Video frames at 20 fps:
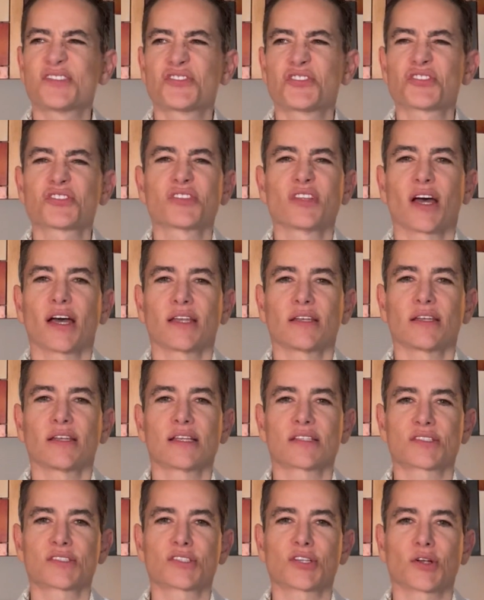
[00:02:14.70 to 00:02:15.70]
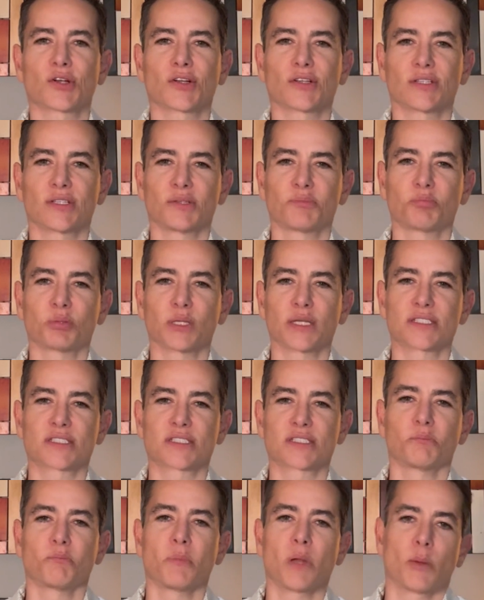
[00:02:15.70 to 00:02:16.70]
It's just not necessarily
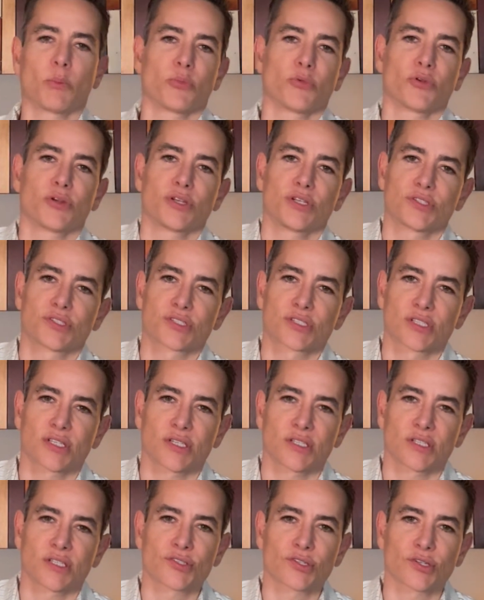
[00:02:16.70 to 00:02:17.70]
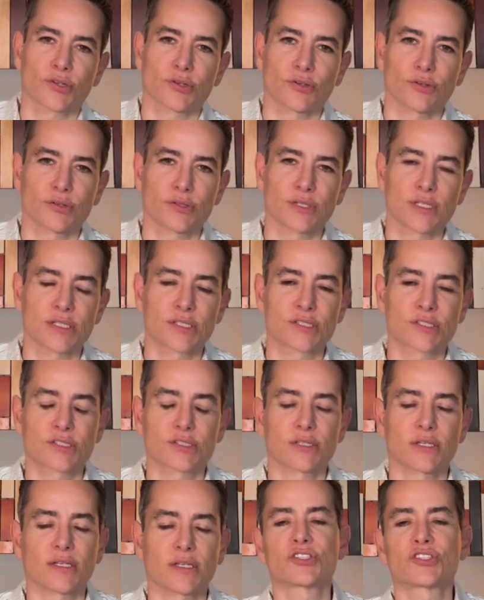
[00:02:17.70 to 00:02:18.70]
pleasant memories. And so
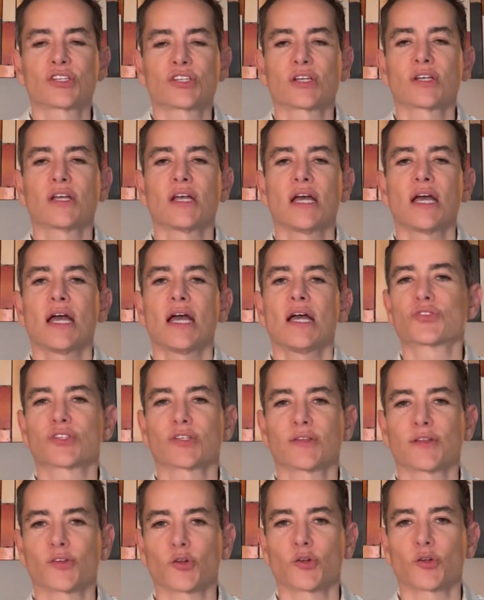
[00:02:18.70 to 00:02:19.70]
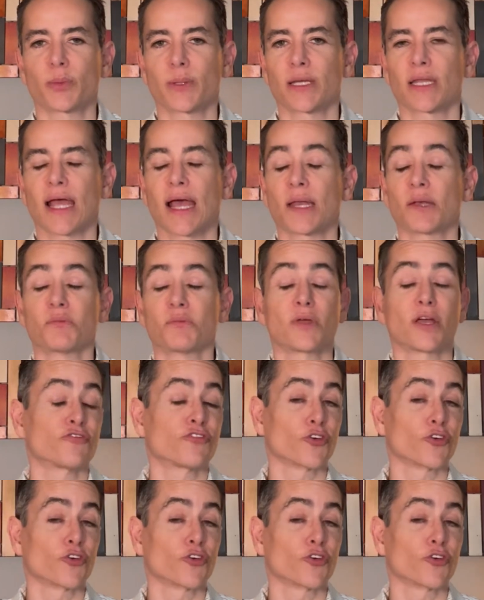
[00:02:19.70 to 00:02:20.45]
it's good to reduce a little bit.